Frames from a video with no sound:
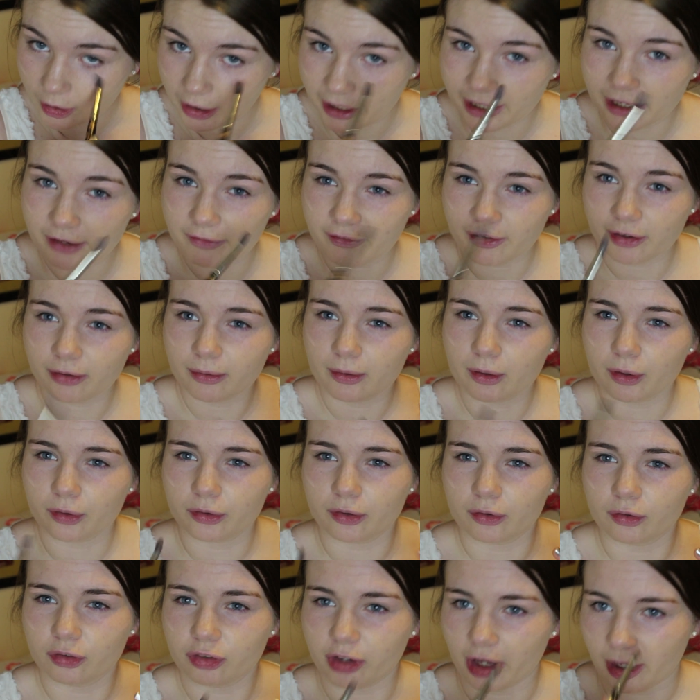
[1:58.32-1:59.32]
like a face with
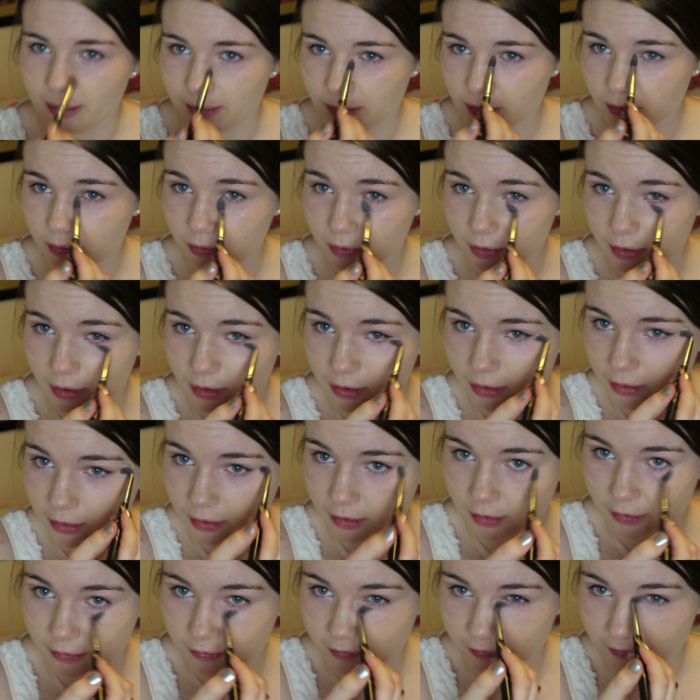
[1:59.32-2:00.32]
lots of shape. You don't want to,
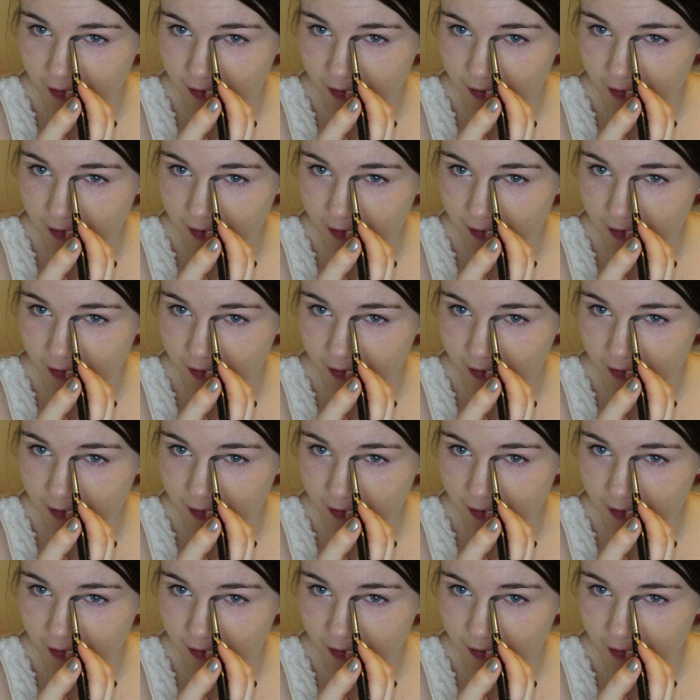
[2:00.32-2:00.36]
because